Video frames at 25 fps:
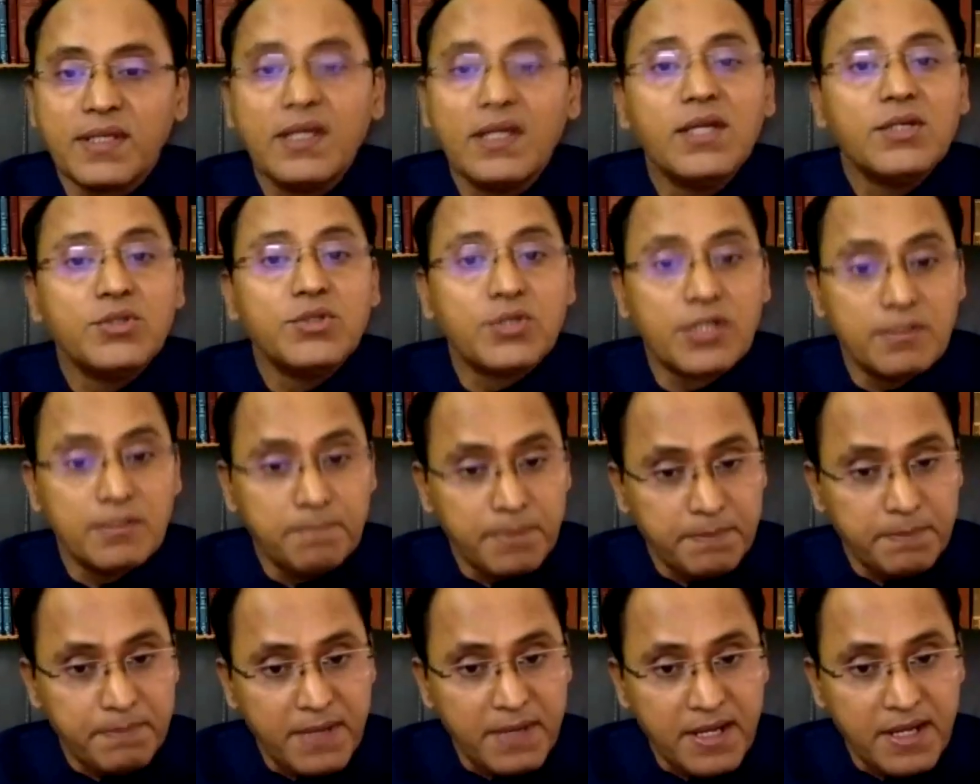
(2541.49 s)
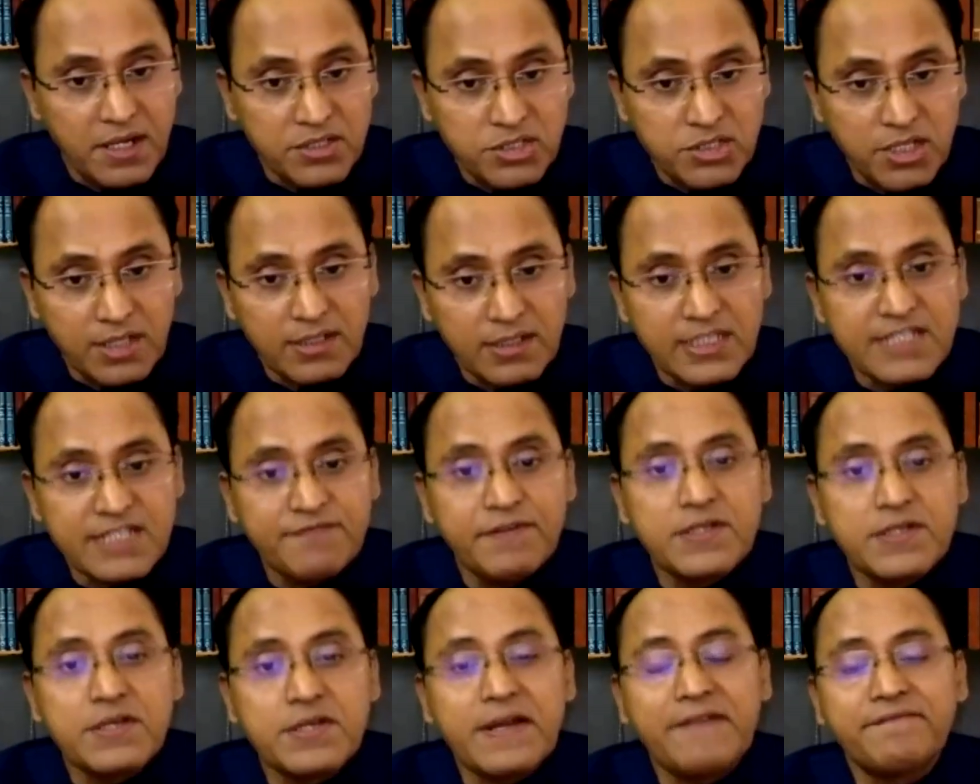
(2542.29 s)
You can prepare a checklist for
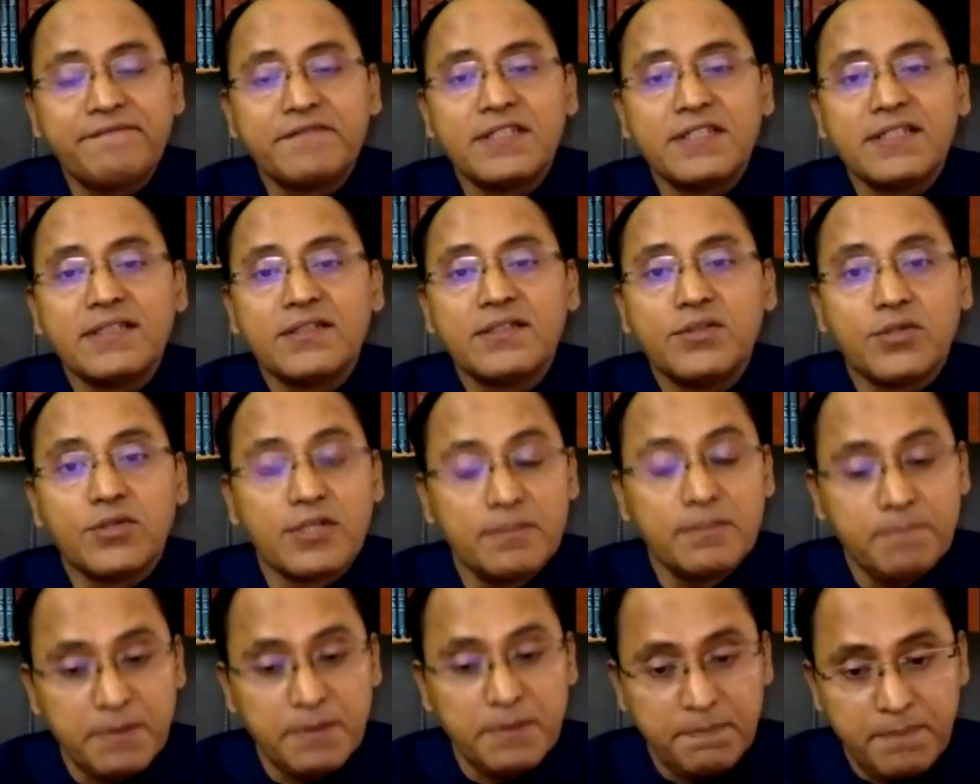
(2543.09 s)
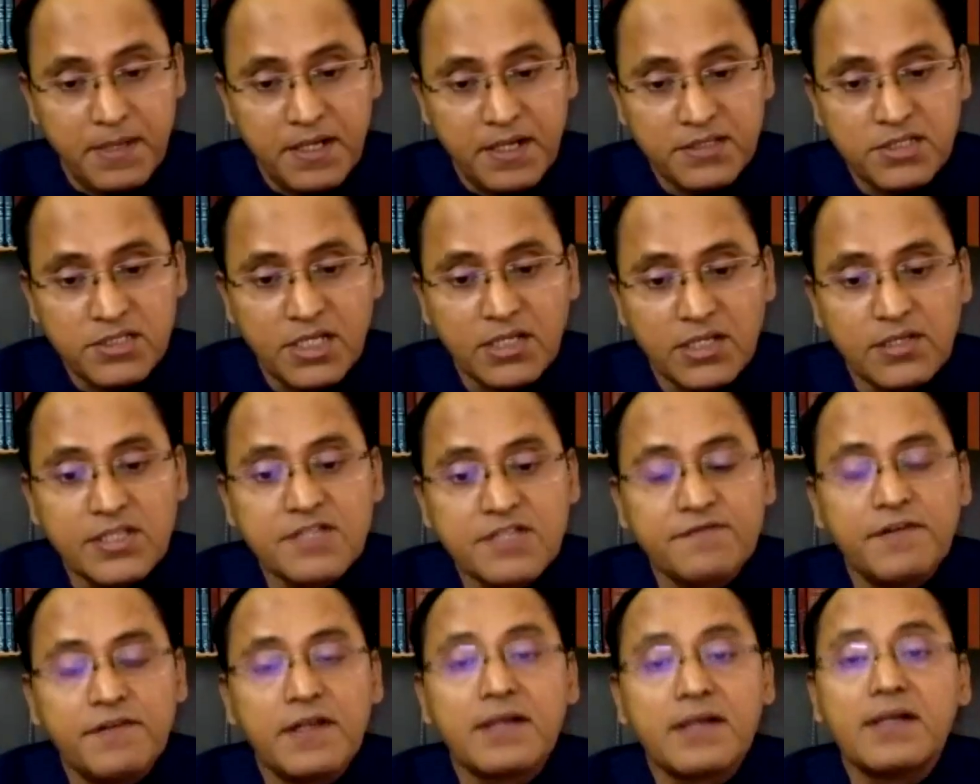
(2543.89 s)
drafting, you can prepare a checklist
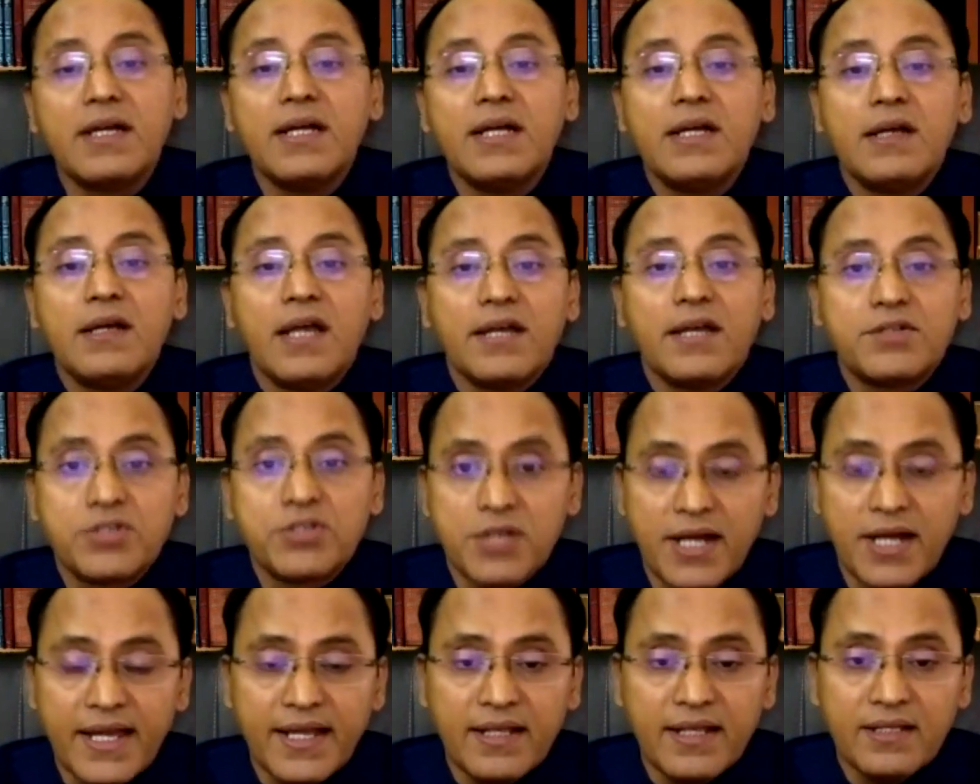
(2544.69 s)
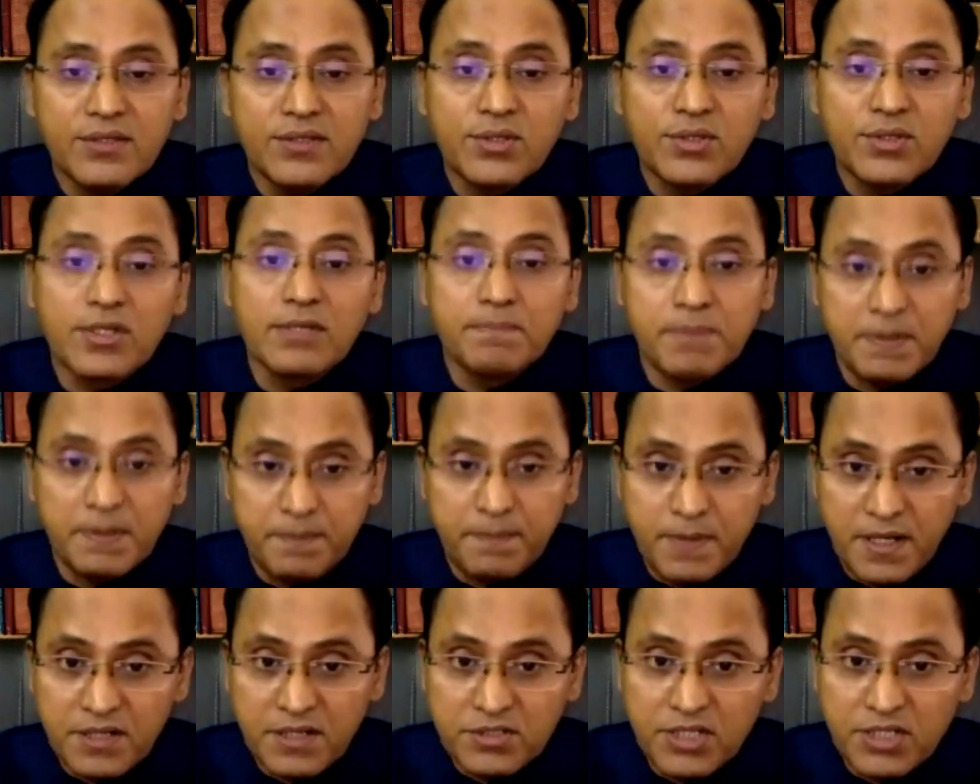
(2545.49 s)
for trial, you can
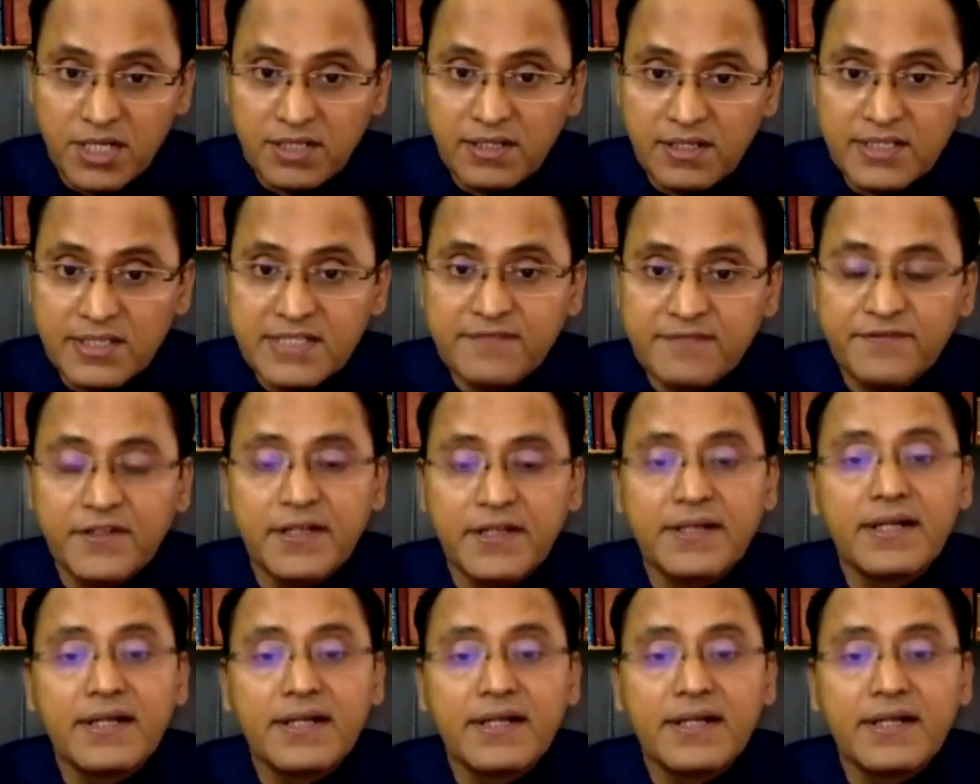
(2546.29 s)
prepare a checklist for